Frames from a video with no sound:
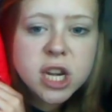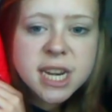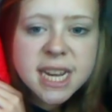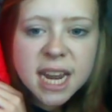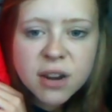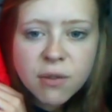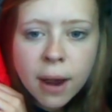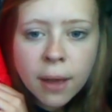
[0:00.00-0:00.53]
to
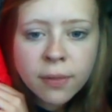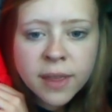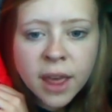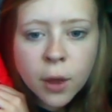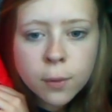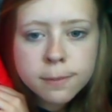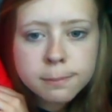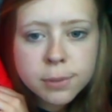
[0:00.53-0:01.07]
get around the
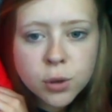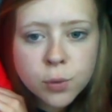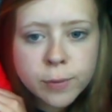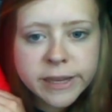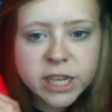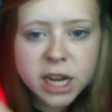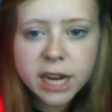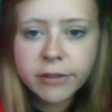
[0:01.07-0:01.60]
old
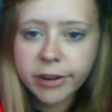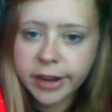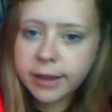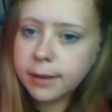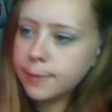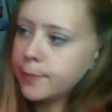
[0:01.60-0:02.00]
boobage area.